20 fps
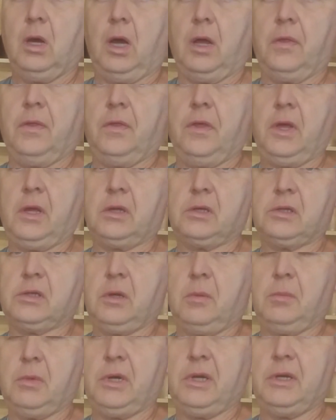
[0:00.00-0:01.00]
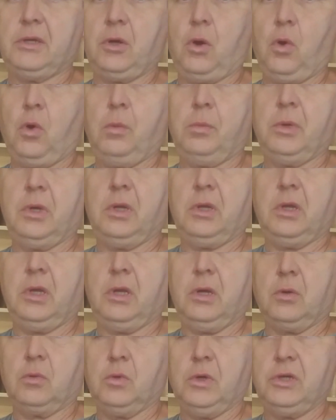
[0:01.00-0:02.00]
think somebody told me the
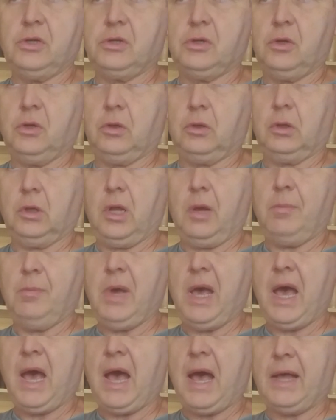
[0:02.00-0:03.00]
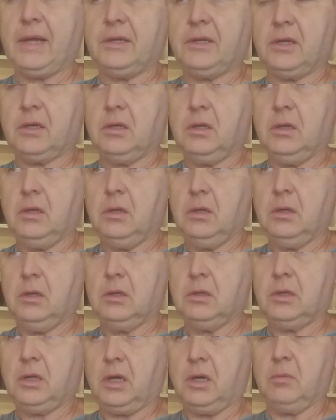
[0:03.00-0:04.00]
original Labatt
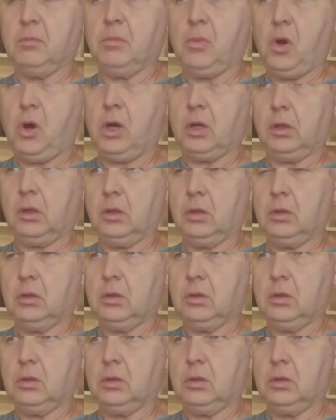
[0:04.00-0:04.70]
type bottle.